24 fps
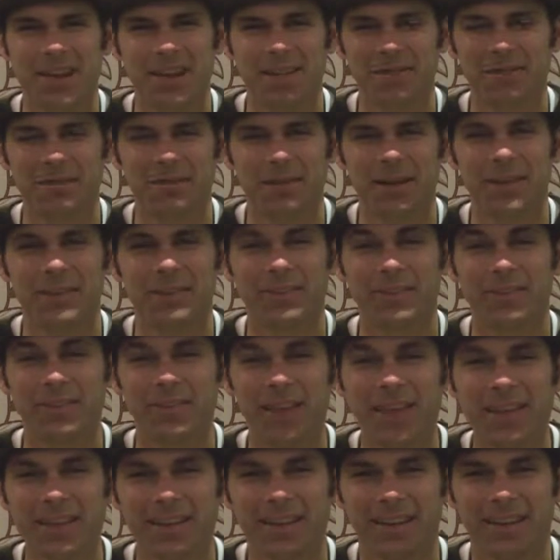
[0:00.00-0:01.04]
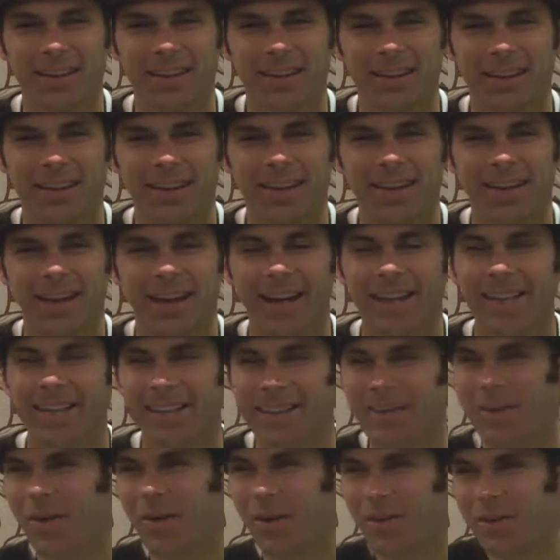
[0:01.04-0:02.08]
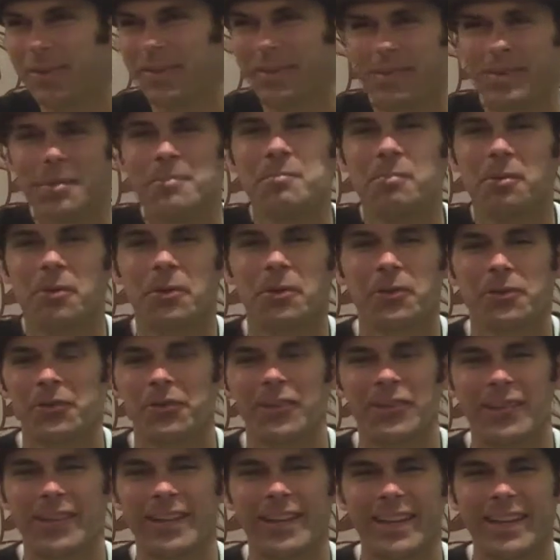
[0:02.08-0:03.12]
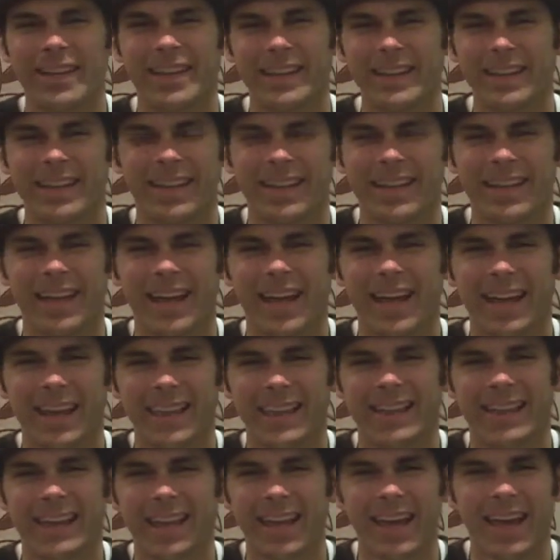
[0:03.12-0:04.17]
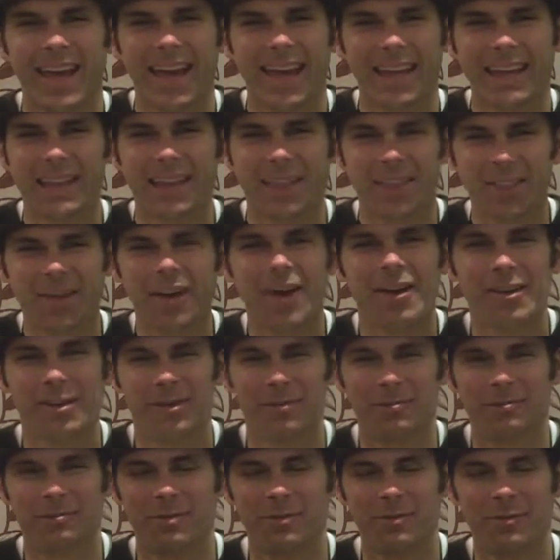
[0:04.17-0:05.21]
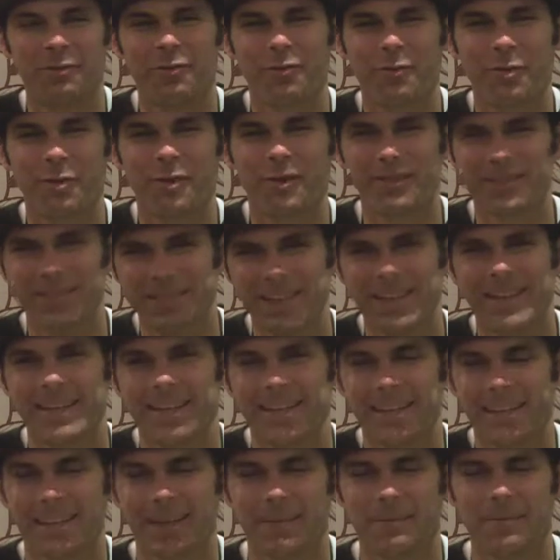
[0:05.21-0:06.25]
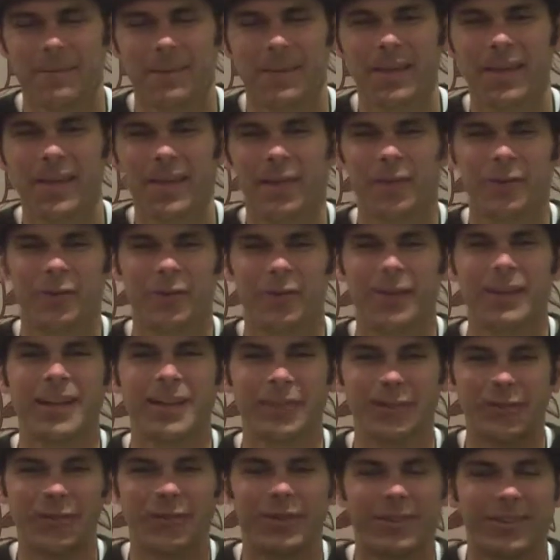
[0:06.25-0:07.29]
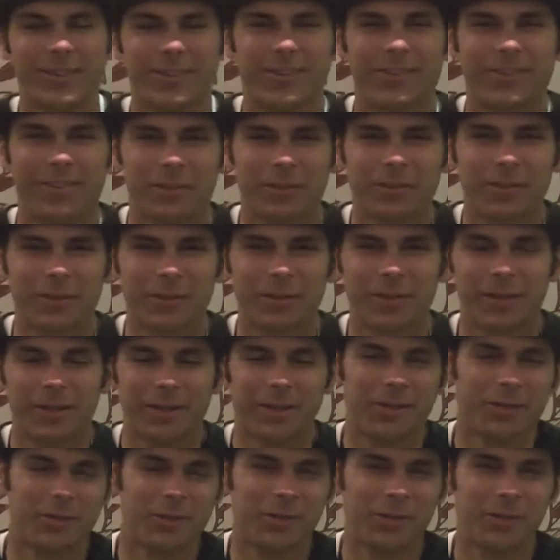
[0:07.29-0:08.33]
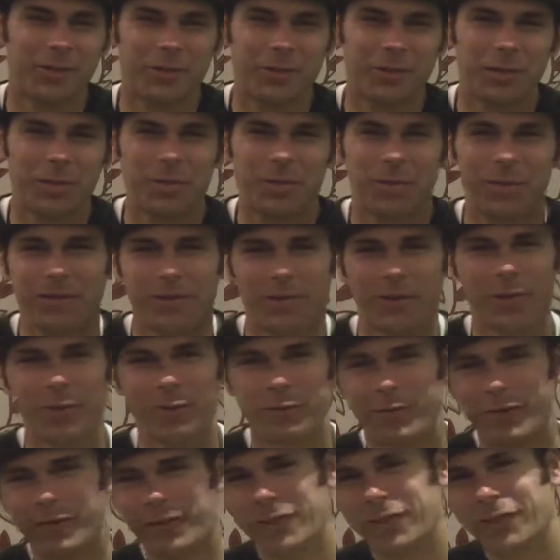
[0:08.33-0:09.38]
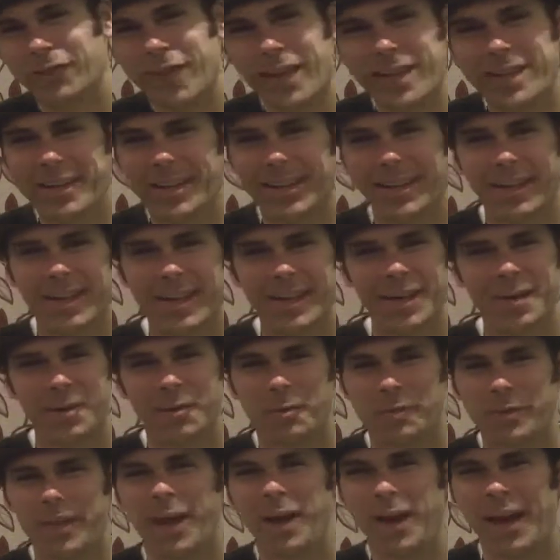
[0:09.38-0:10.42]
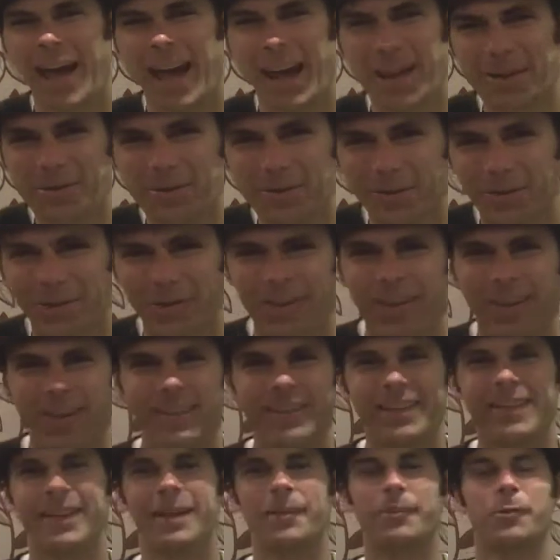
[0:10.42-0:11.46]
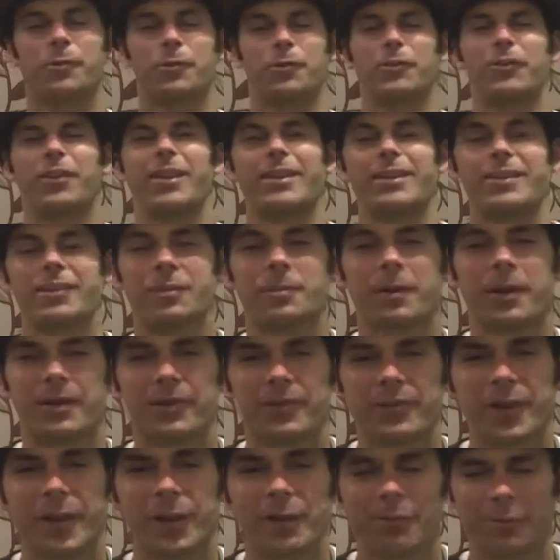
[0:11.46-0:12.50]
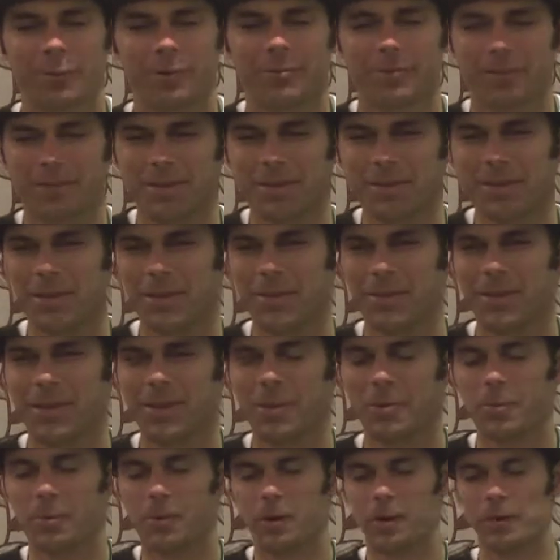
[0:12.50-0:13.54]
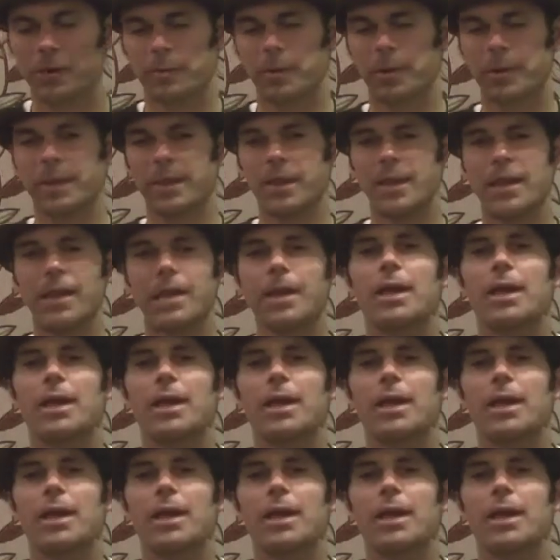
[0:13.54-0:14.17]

after I'd send it, I'd get all these impulses that I hadn't thought of before sending it. And so then I started to sort of like try to trick myself and send it without actually sending it, or send it to myself, and sometimes that worked, but